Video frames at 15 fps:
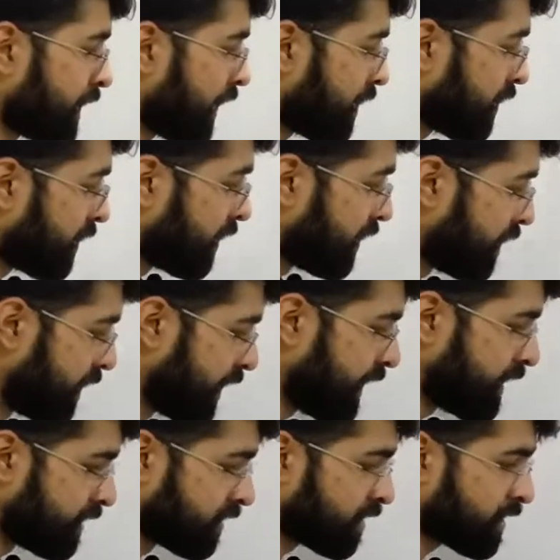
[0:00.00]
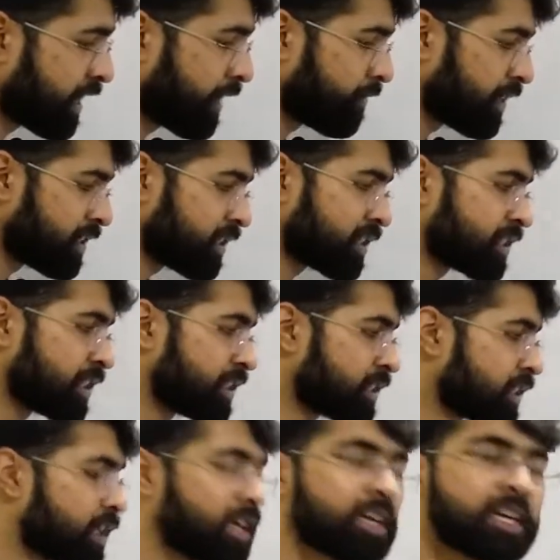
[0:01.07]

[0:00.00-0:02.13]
that these scavenger cells